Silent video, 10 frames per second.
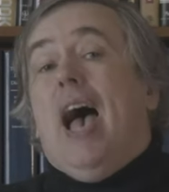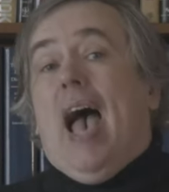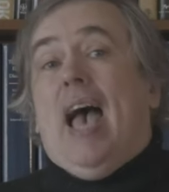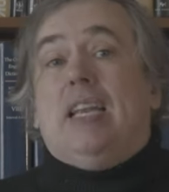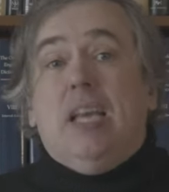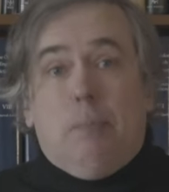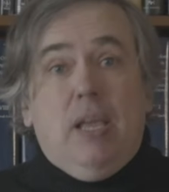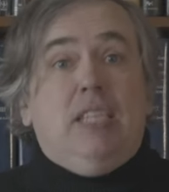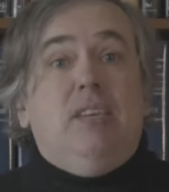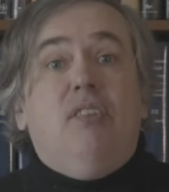And
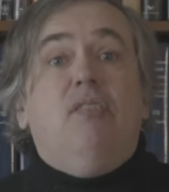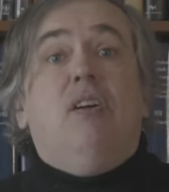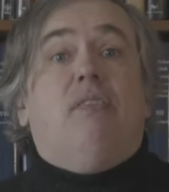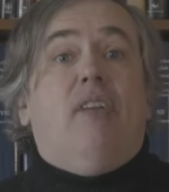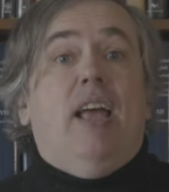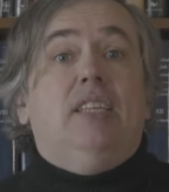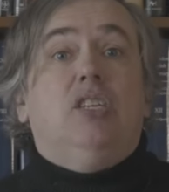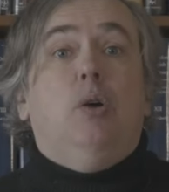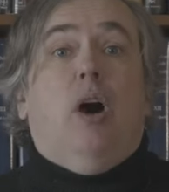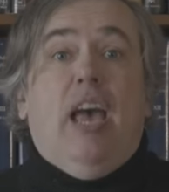please, if you've got
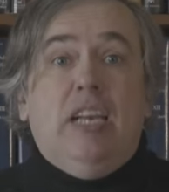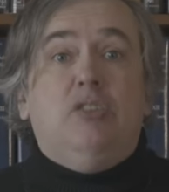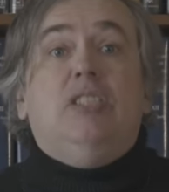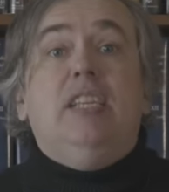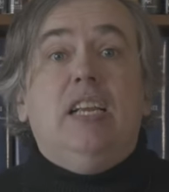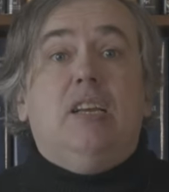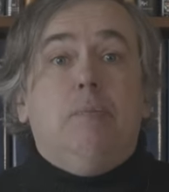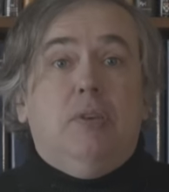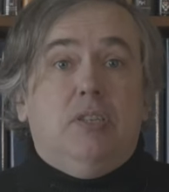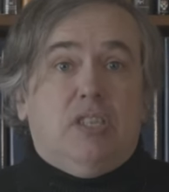friends who are interested in
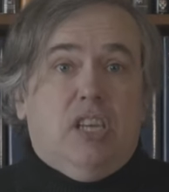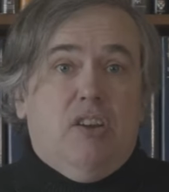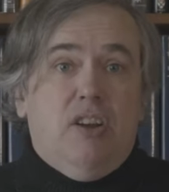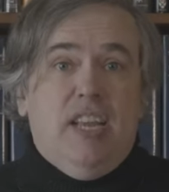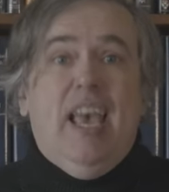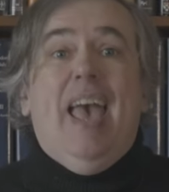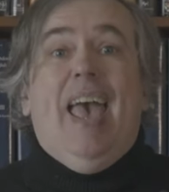computer security,